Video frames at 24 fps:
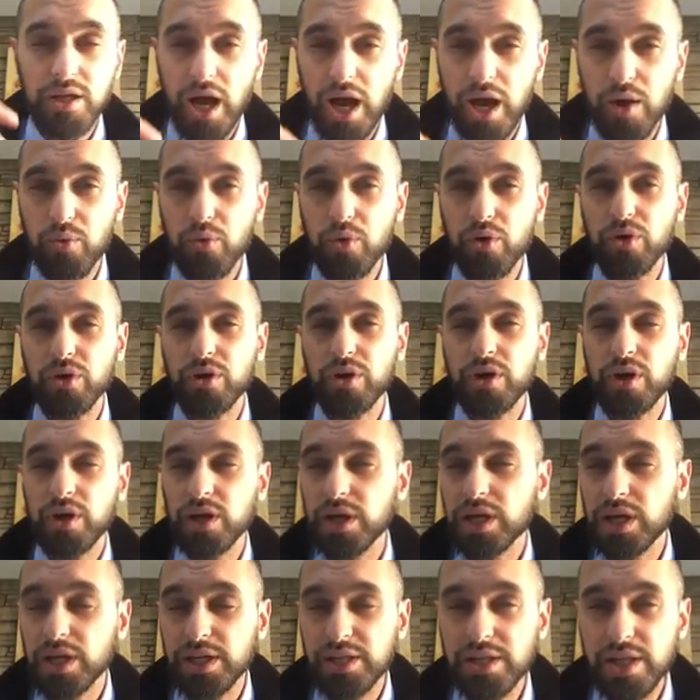our
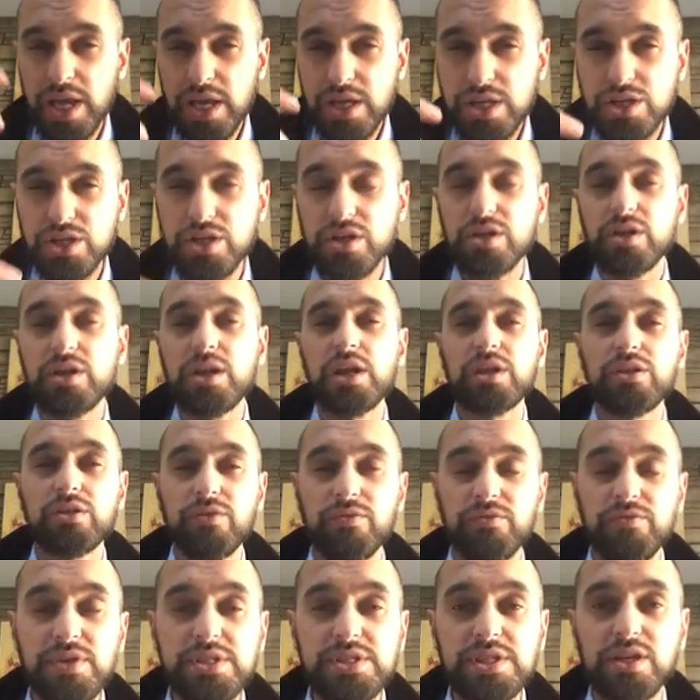inclination and the
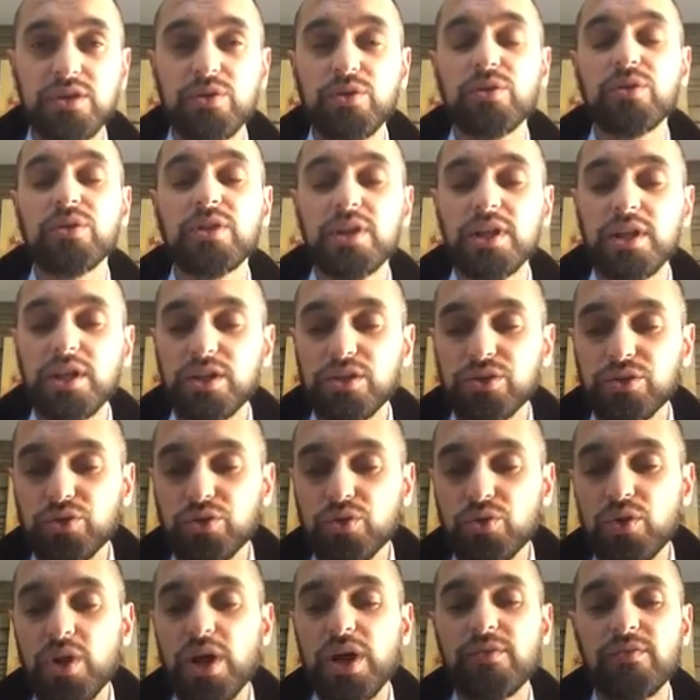physical
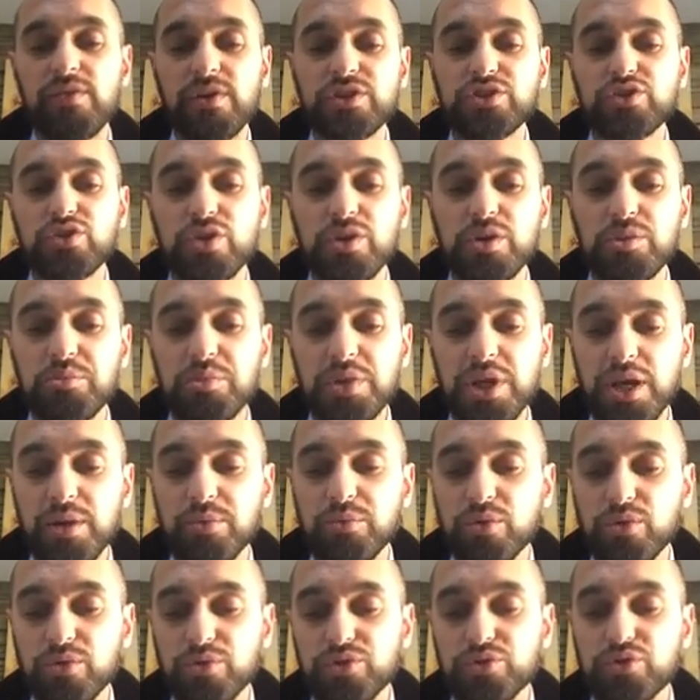to eventually be
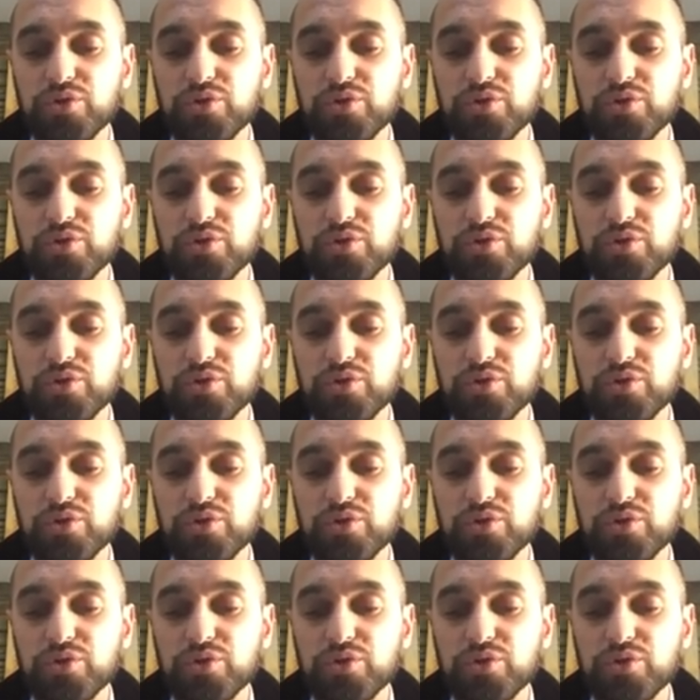able